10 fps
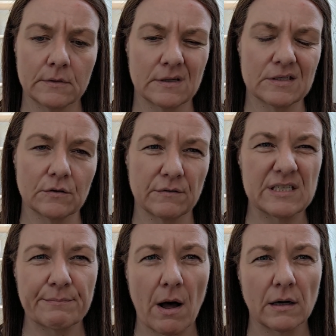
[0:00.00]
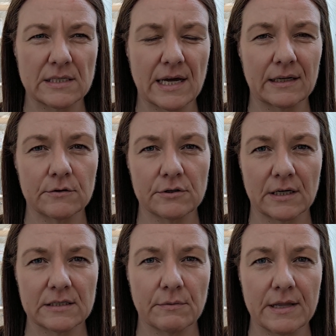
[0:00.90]
sort of sparked that
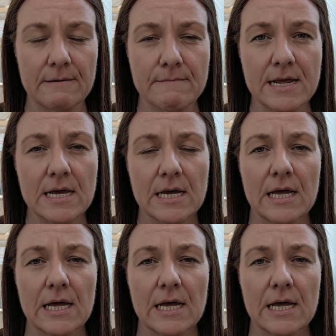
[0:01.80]
interest within me.